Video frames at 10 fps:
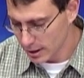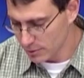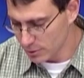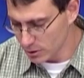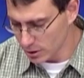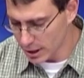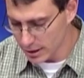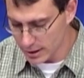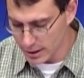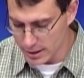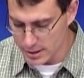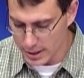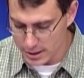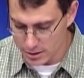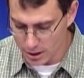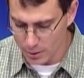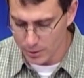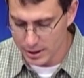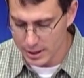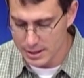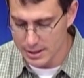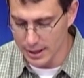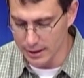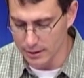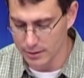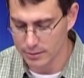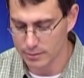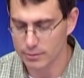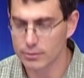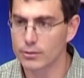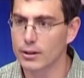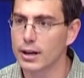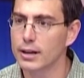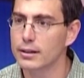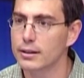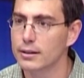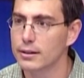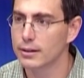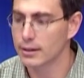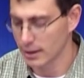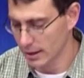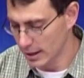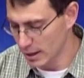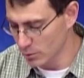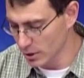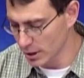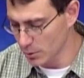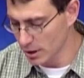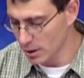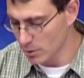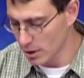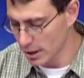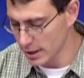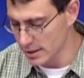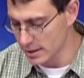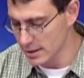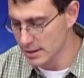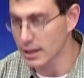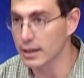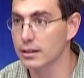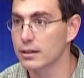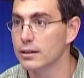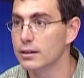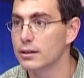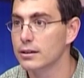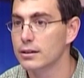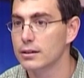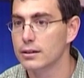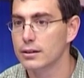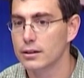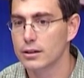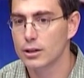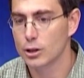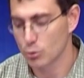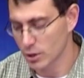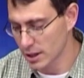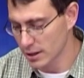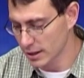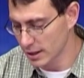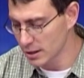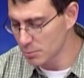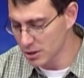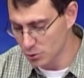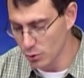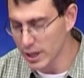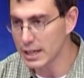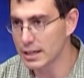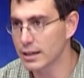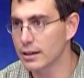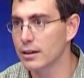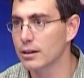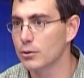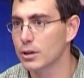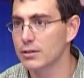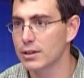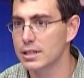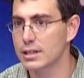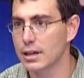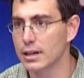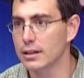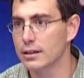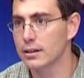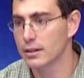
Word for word: If you look at this, I start with this data, right? And really what I want is this data. Well, in between here, what have I done?